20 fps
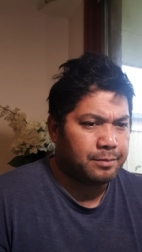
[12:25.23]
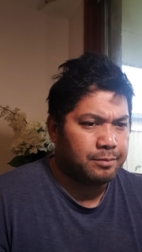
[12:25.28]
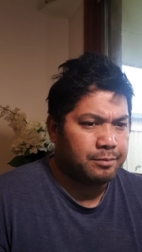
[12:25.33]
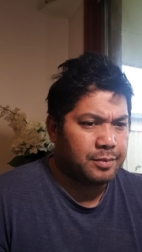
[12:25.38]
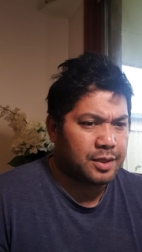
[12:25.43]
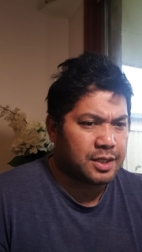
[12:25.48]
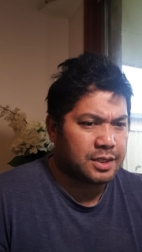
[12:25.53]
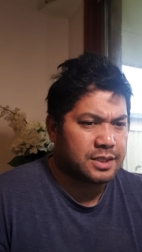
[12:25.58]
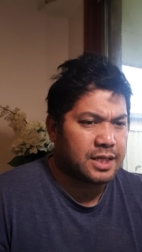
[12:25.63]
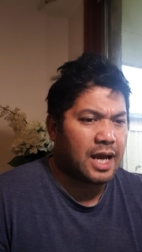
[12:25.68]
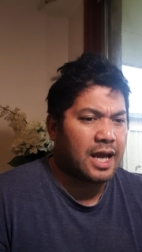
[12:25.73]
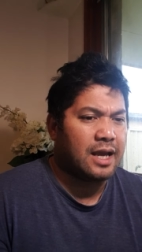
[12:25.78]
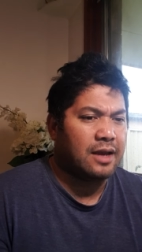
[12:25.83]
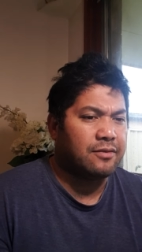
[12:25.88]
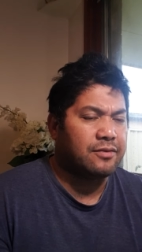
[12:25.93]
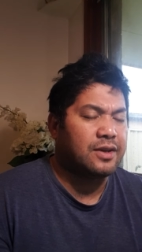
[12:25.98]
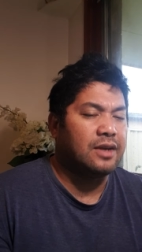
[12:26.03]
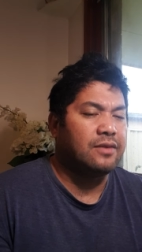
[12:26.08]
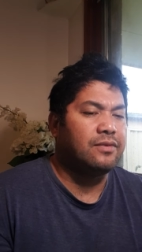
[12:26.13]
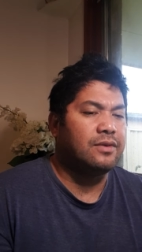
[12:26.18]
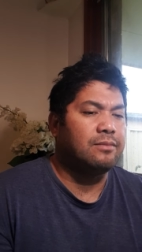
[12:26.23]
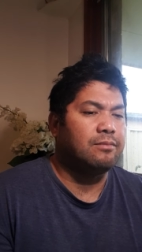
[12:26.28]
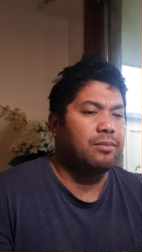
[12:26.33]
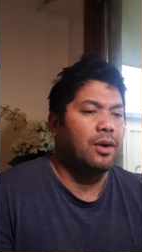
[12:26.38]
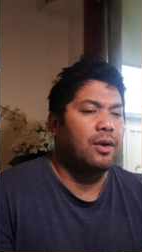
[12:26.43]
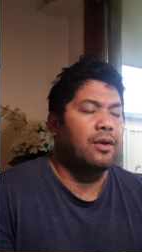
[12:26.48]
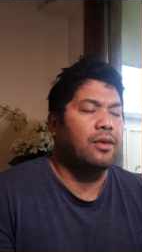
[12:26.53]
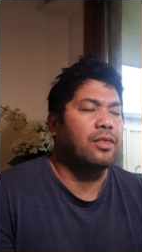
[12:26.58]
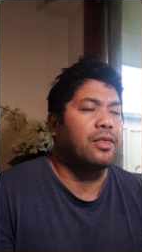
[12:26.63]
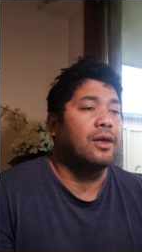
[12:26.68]
because I have given
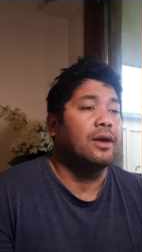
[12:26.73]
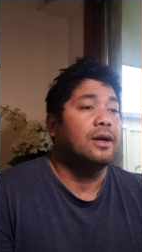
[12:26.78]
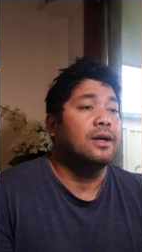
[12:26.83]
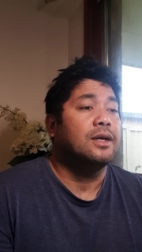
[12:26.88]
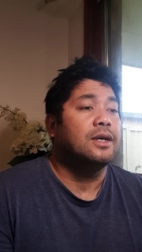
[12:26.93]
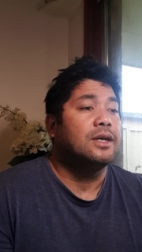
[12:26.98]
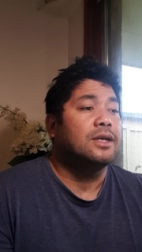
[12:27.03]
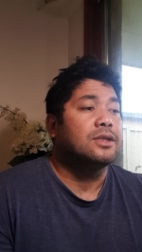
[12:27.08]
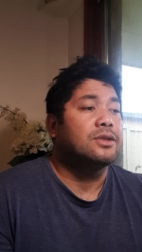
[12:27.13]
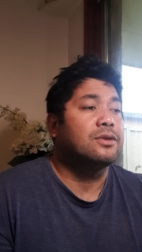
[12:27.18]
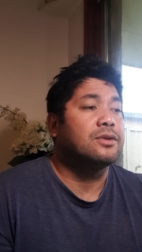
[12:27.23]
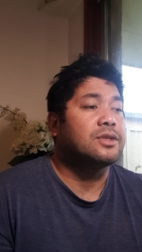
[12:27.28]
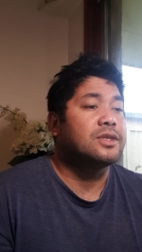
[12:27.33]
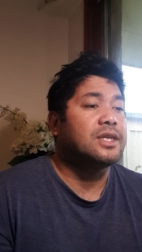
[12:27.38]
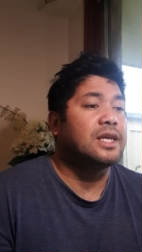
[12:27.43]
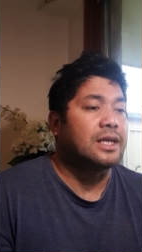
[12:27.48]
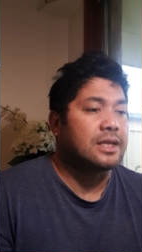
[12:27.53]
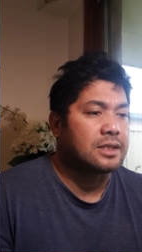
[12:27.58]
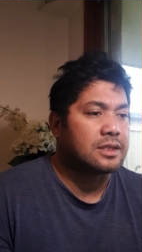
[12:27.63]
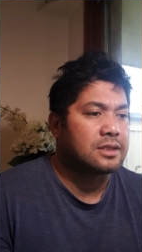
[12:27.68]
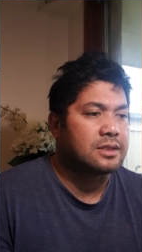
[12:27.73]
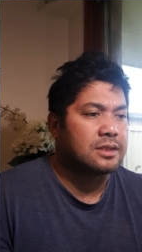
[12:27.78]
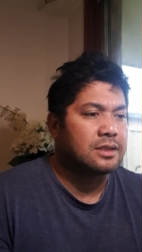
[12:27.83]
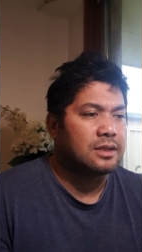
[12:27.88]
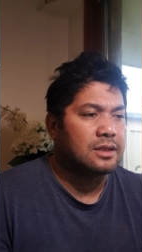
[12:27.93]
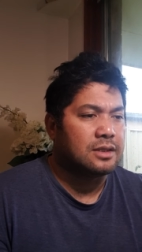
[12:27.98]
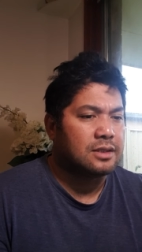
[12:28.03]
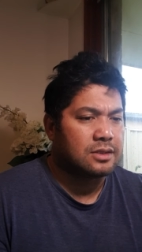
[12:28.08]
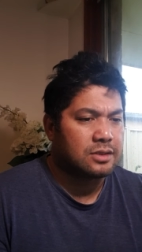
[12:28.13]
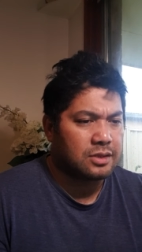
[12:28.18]
birth to six
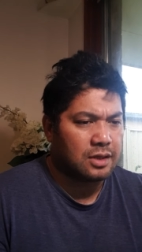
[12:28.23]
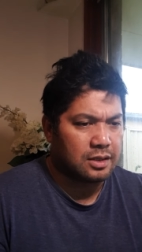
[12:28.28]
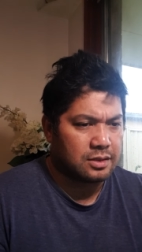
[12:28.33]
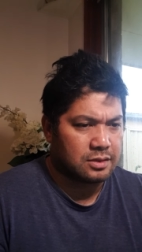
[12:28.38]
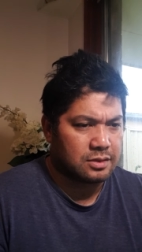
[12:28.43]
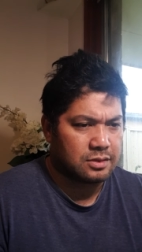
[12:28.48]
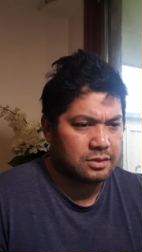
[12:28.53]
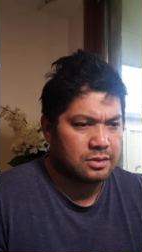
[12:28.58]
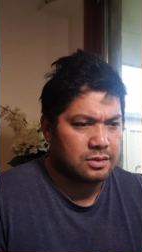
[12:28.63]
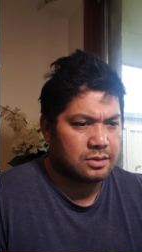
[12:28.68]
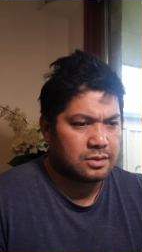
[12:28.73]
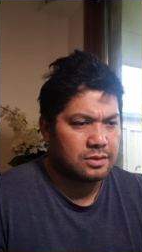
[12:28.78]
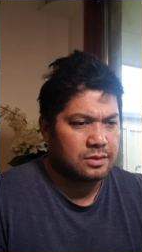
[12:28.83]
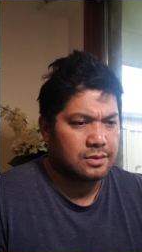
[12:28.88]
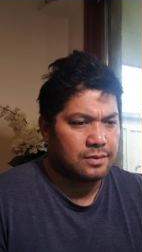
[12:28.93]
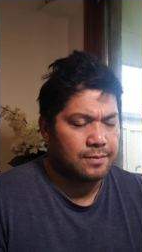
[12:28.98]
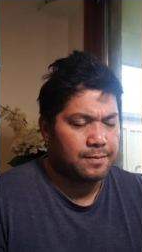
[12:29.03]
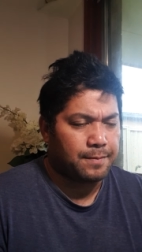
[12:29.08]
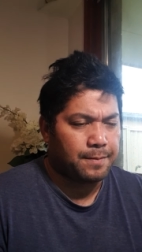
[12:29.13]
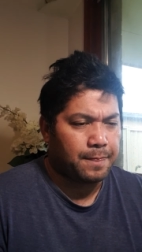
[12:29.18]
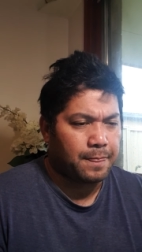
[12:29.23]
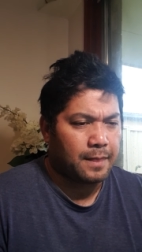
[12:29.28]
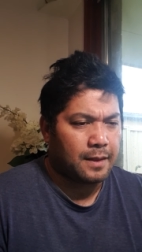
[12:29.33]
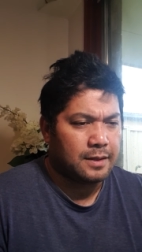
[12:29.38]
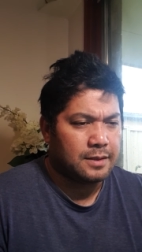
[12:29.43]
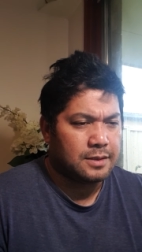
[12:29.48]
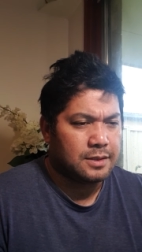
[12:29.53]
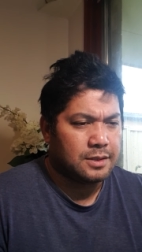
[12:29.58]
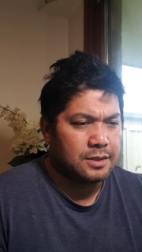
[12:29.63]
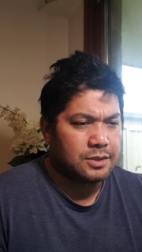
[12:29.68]
sons.
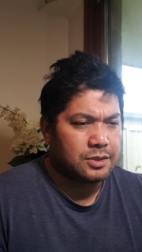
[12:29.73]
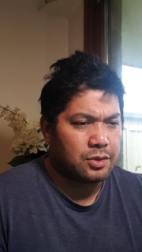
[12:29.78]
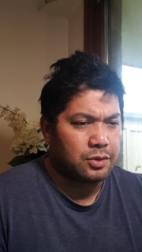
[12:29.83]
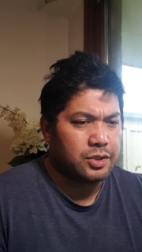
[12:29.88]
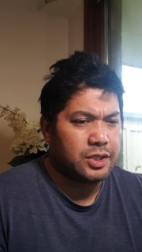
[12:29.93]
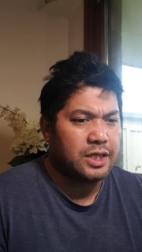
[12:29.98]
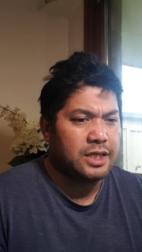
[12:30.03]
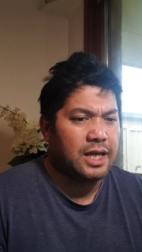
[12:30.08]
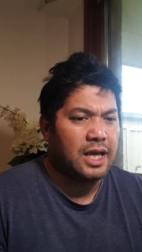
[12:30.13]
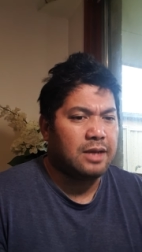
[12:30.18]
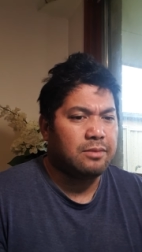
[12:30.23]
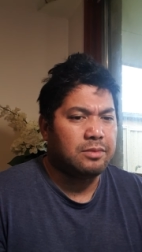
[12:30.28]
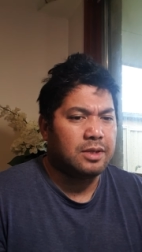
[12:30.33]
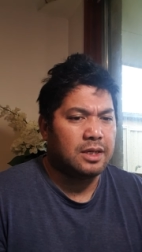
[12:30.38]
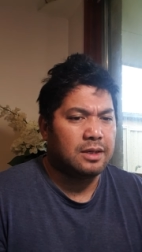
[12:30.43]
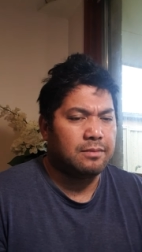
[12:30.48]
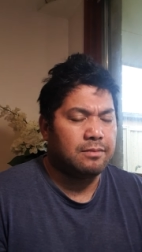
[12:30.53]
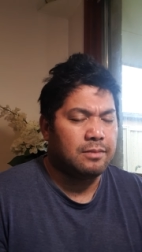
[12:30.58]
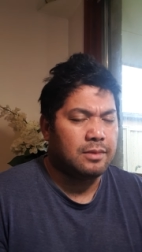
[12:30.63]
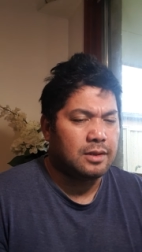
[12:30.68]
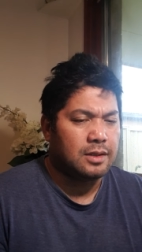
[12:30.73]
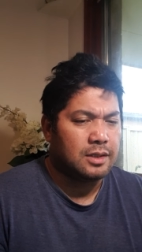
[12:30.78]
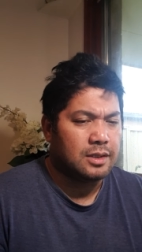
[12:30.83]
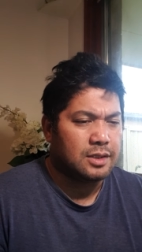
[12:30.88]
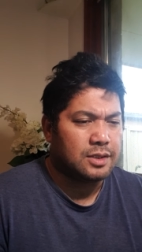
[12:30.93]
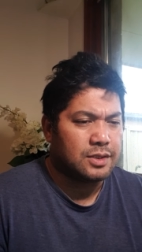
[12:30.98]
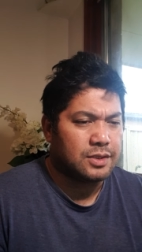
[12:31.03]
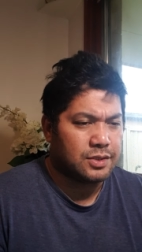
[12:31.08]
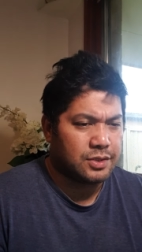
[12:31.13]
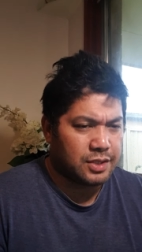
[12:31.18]
So she named him
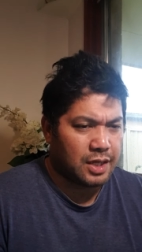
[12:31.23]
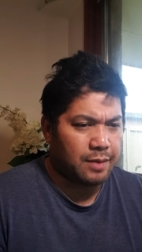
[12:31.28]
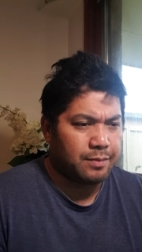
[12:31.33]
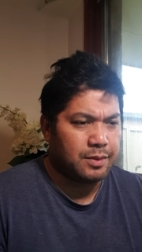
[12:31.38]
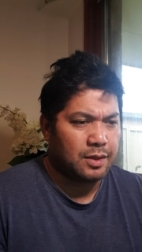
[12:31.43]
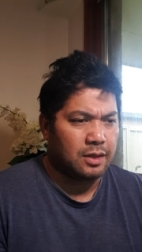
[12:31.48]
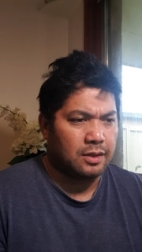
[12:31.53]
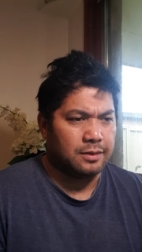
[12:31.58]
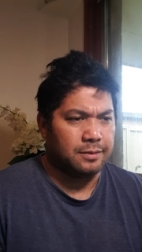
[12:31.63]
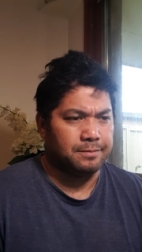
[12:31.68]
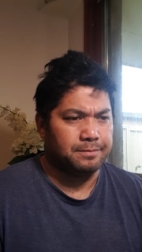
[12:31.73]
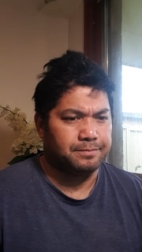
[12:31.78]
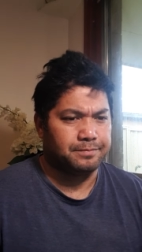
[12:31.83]
Zebulun.